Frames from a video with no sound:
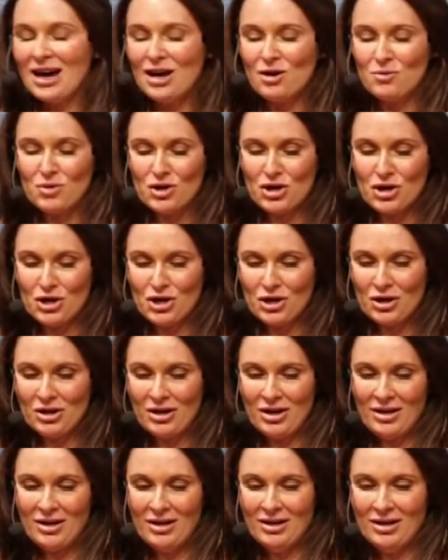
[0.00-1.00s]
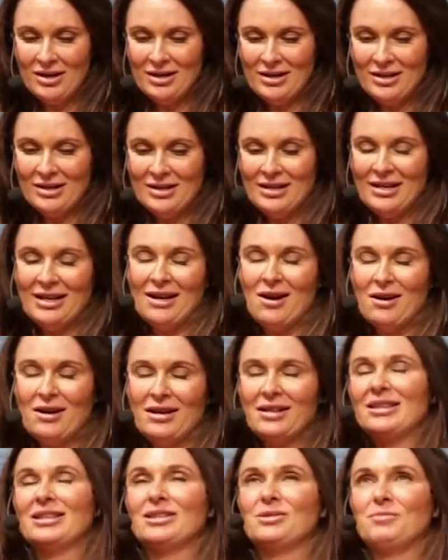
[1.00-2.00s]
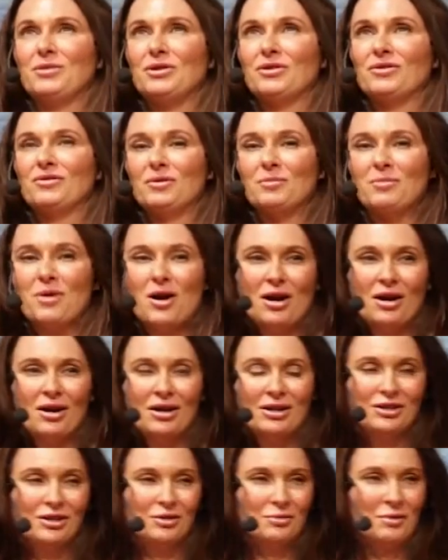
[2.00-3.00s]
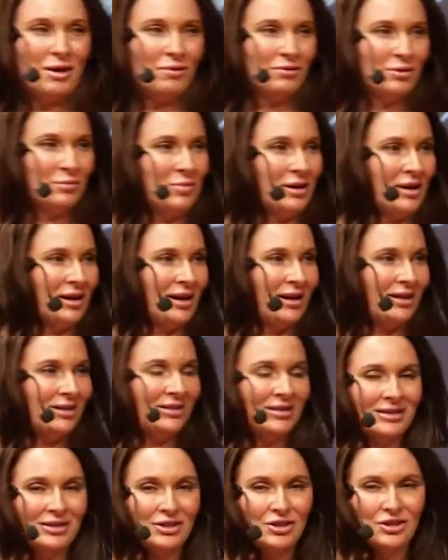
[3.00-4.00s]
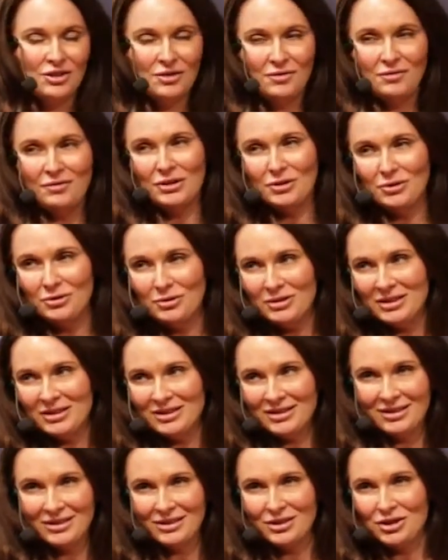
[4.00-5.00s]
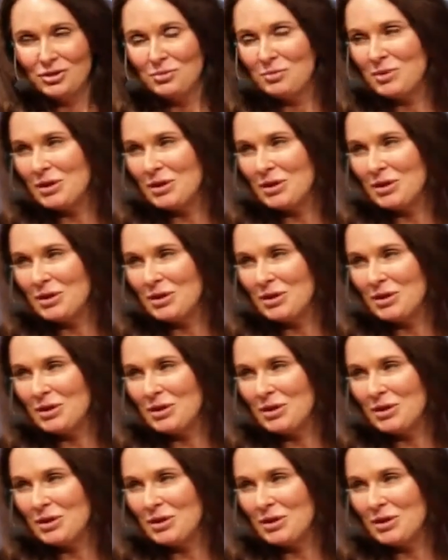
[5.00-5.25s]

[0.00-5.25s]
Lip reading: I were in this beautiful park surrounded by delicious food and delicious